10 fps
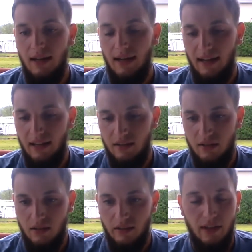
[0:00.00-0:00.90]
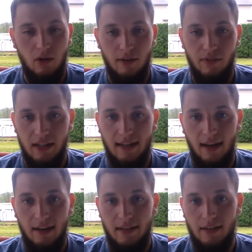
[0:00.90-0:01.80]
and they don't have any
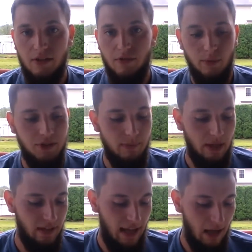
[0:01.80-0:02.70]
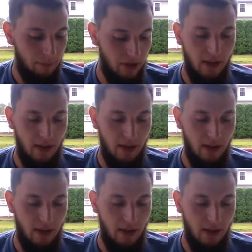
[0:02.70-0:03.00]
context for what's about to happen.